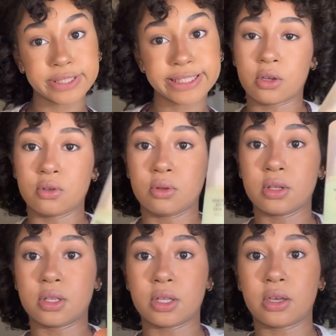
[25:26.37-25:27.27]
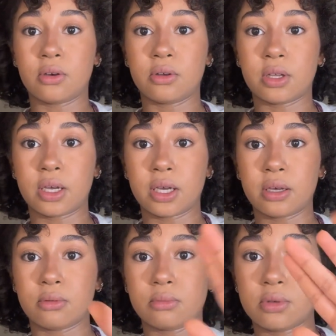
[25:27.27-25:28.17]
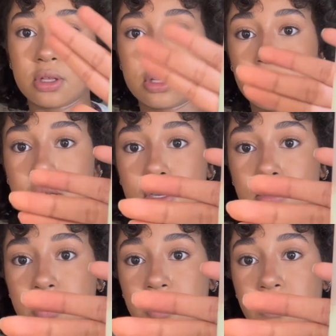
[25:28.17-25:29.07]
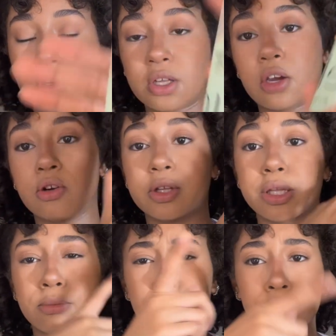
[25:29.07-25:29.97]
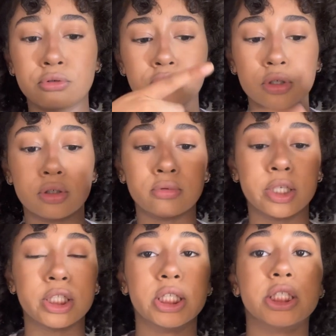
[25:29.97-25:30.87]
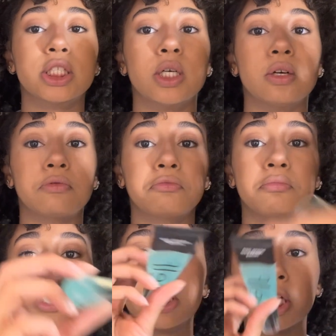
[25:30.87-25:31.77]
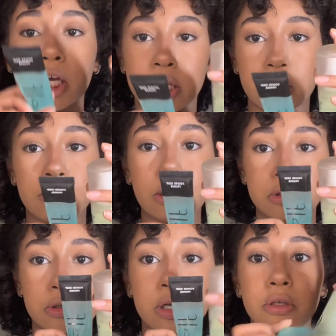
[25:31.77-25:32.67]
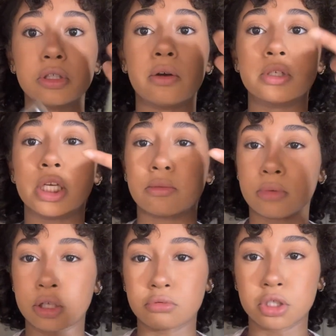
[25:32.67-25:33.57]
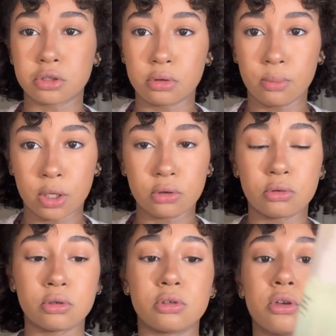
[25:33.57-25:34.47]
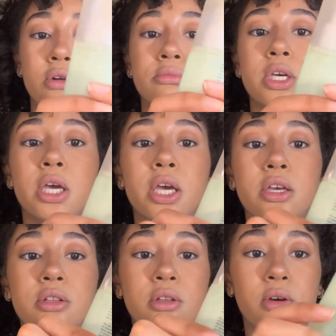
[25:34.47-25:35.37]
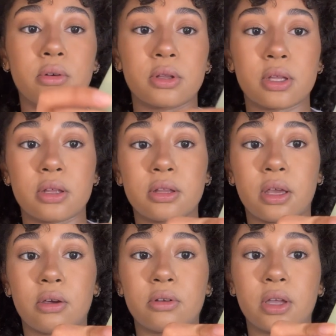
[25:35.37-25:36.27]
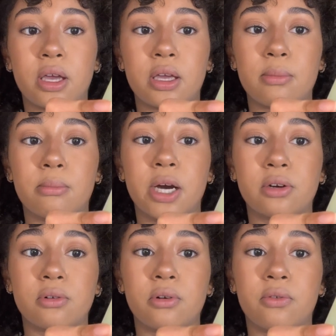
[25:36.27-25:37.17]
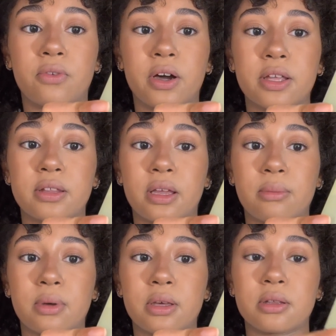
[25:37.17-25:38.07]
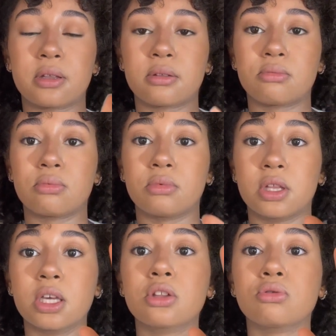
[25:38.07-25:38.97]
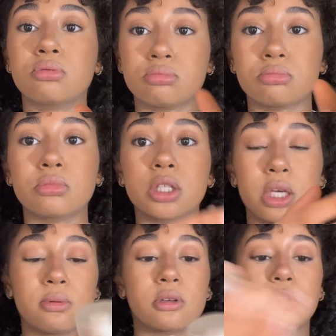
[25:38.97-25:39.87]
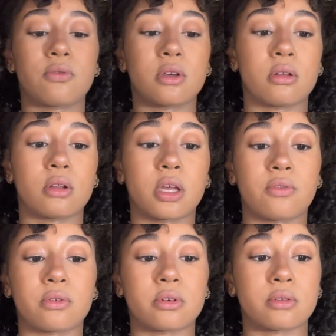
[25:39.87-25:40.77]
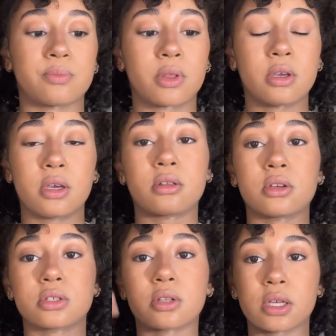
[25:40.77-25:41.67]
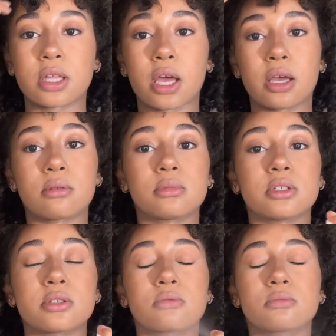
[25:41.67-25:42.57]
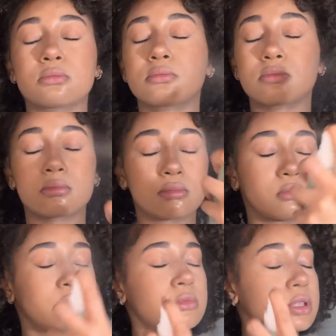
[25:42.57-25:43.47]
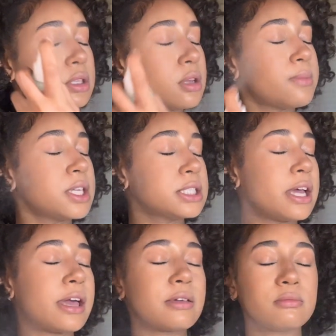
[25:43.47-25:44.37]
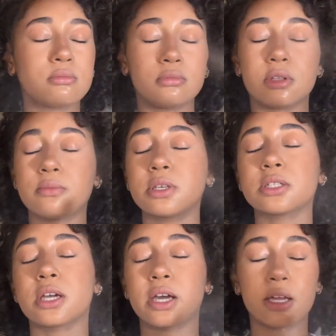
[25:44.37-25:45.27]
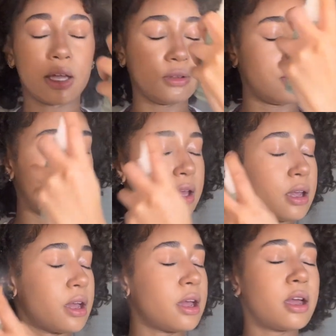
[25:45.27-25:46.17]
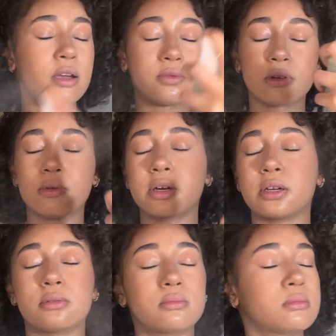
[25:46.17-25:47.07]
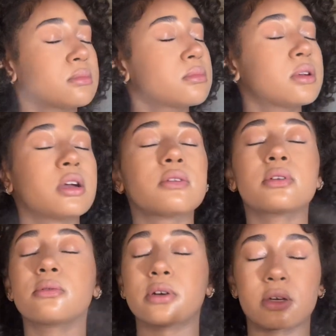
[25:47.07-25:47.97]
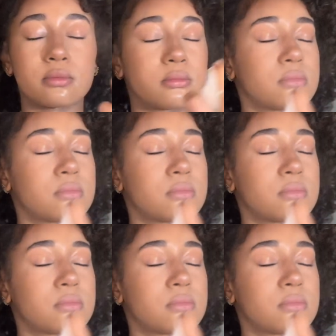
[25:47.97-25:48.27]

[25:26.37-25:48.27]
I do this stay all night, stay whatever, because I heard it's like the milk duo, like this stuff. It's like the milk duo, so I was like, might as well just do the milk duo, you know? So this is a stay all night micro fine setting mist. This really keeps your stuff together, like for real. So just go like that and just don't be shy. Don't be shy. I do it everywhere. Everywhere.